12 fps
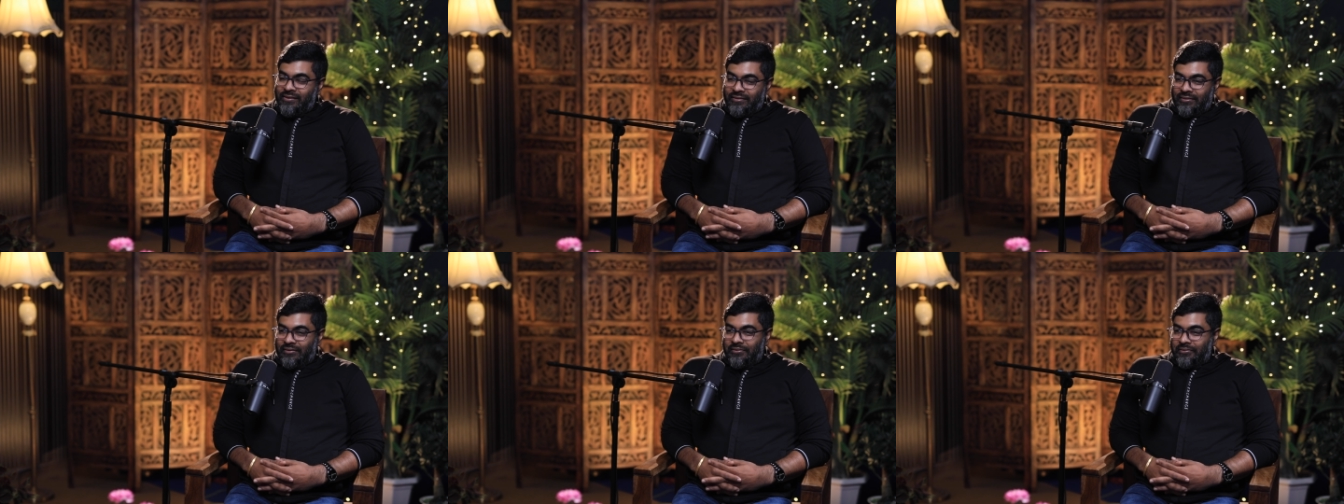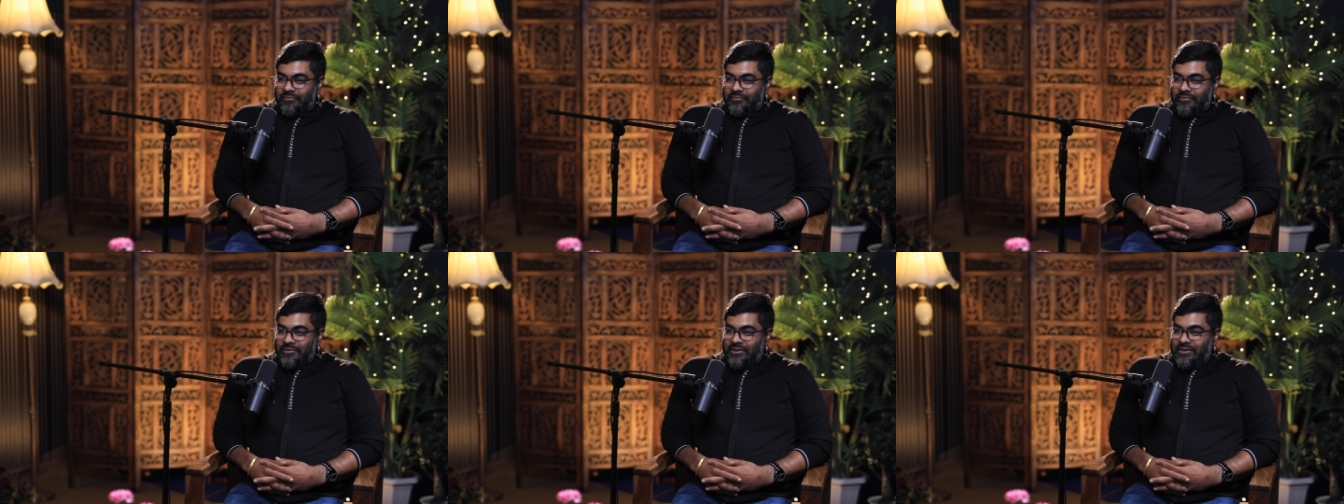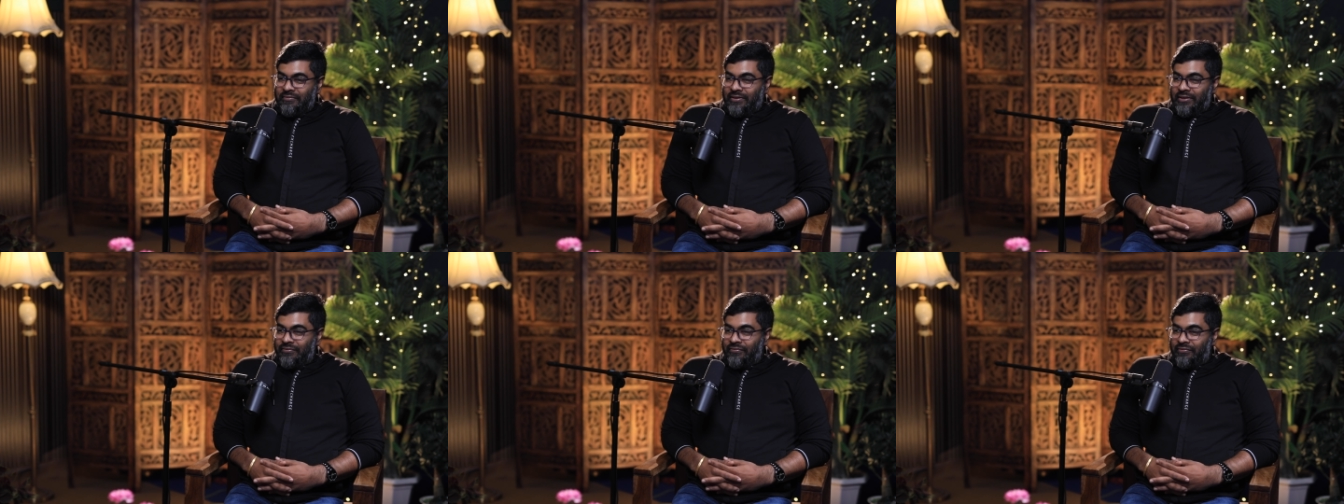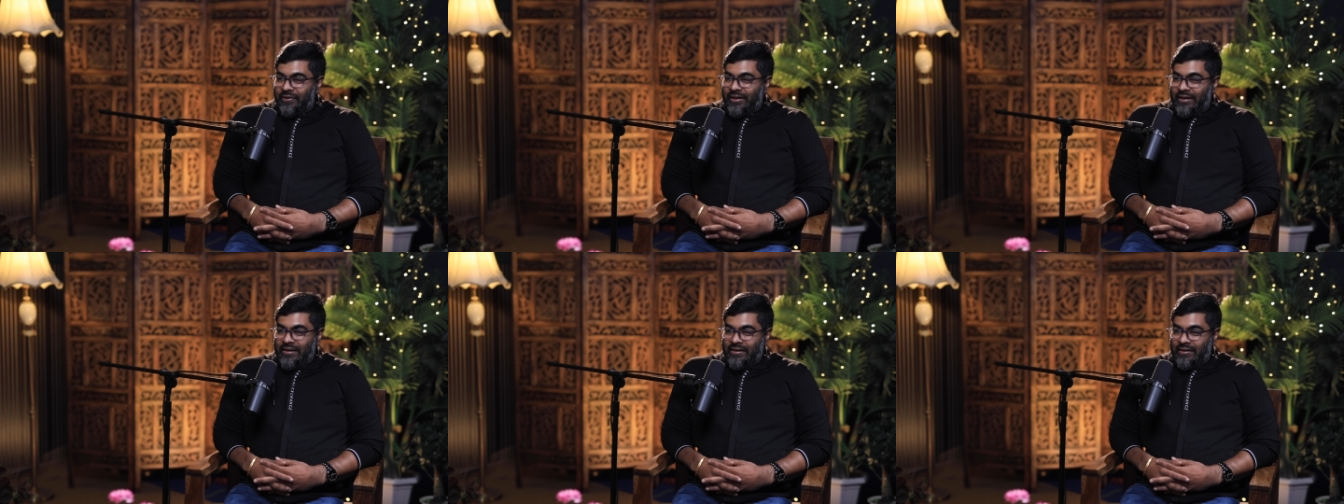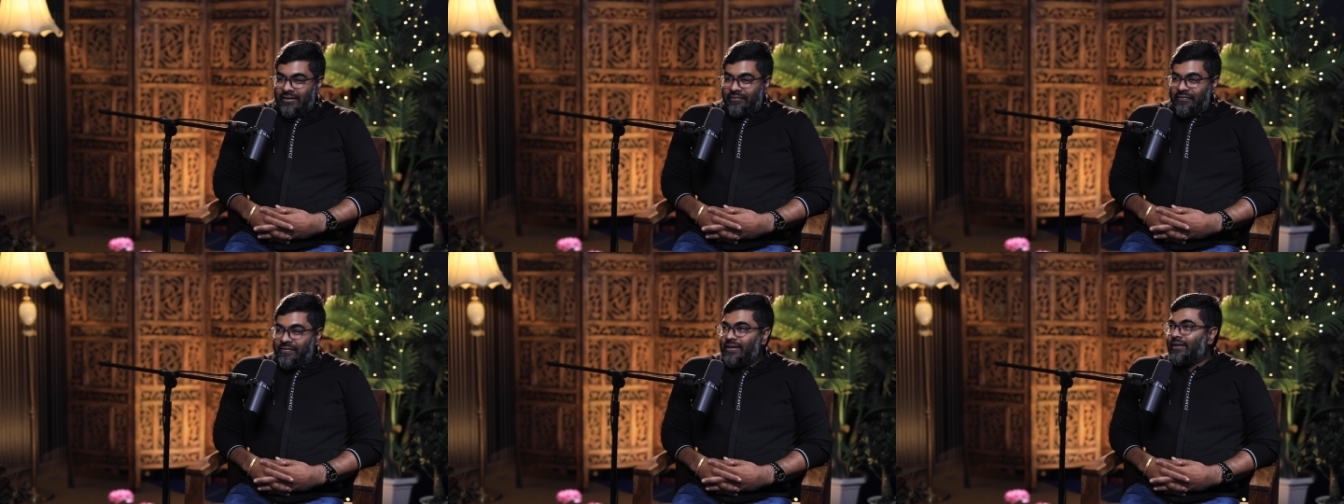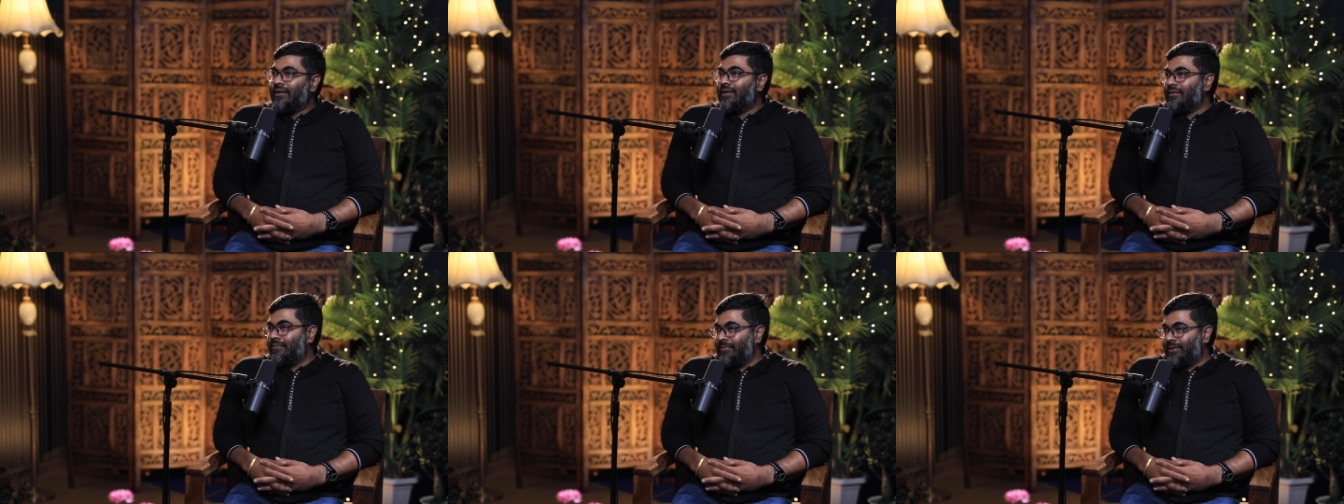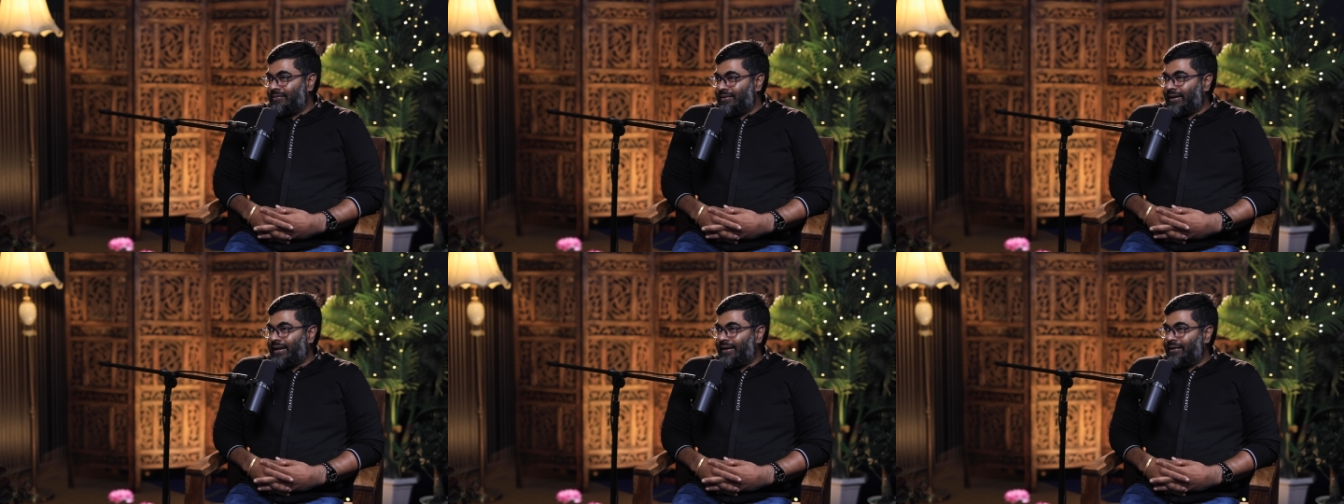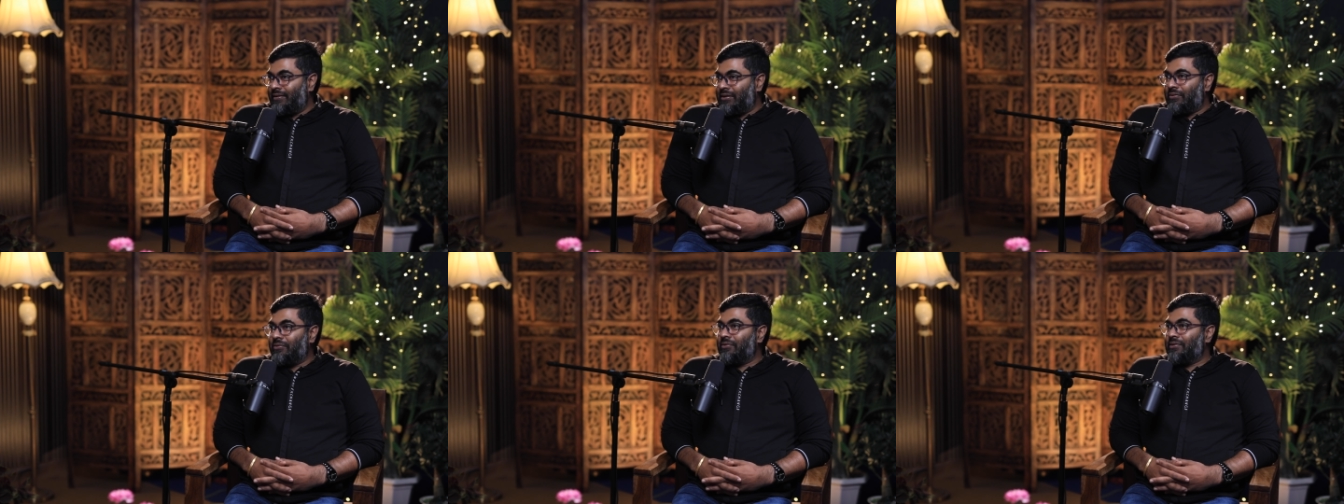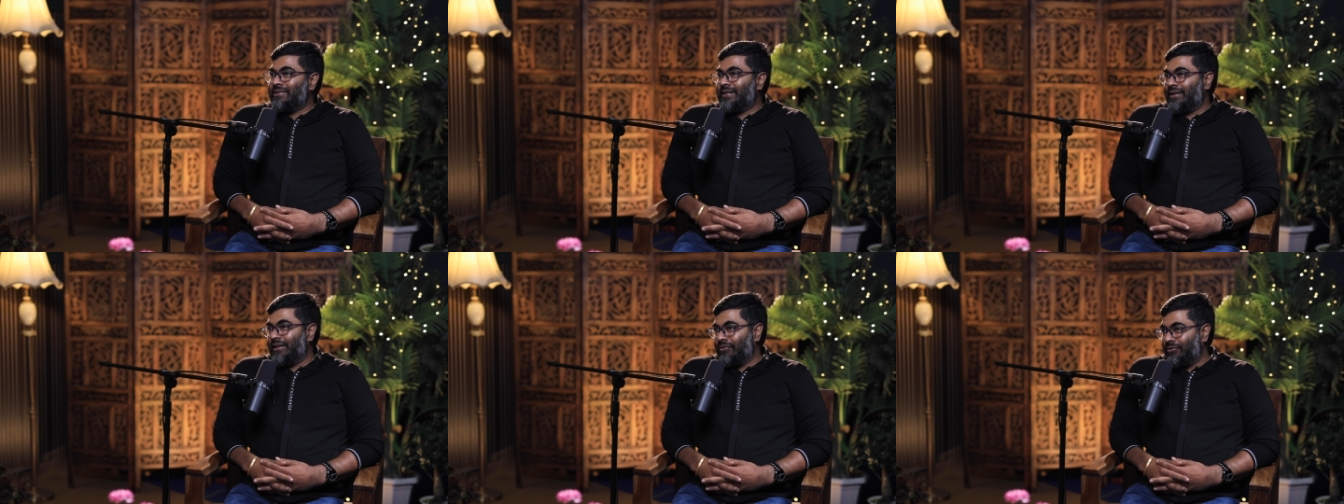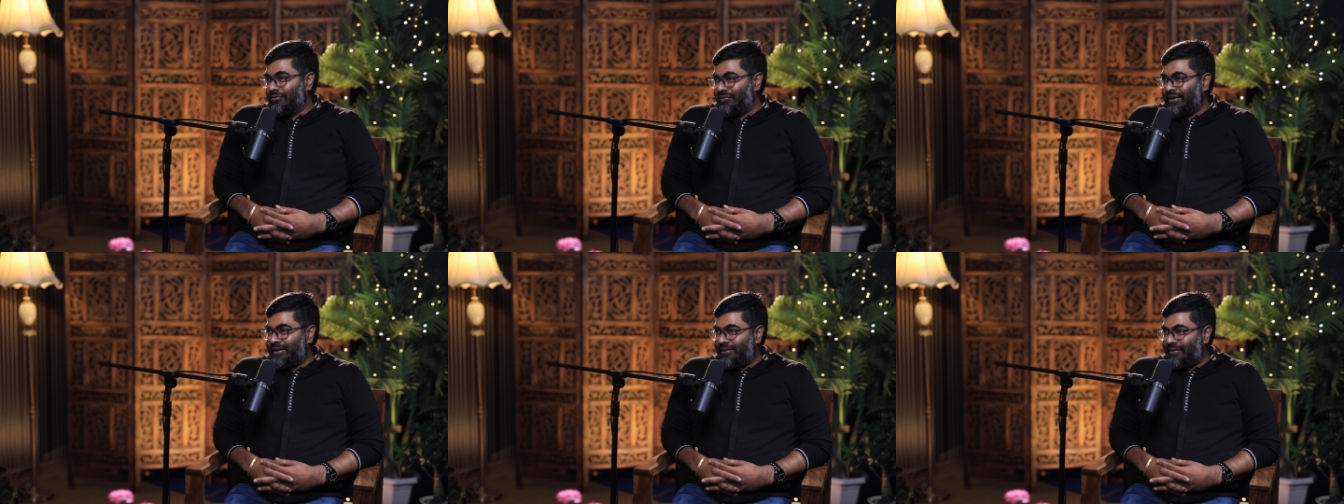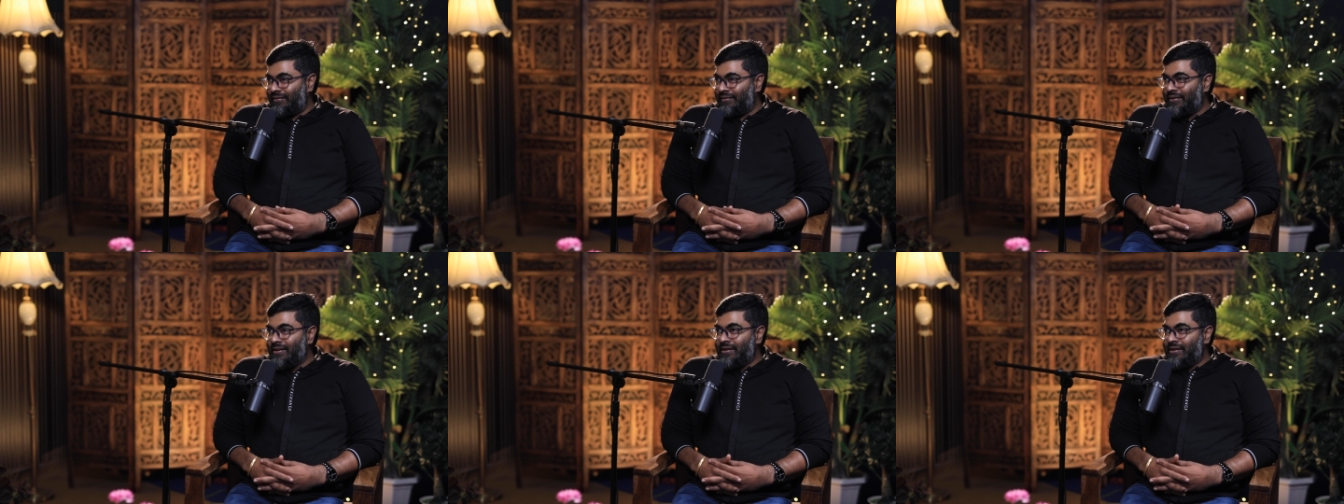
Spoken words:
So, even if one wheel is misaligned, the whole journey goes for a toss.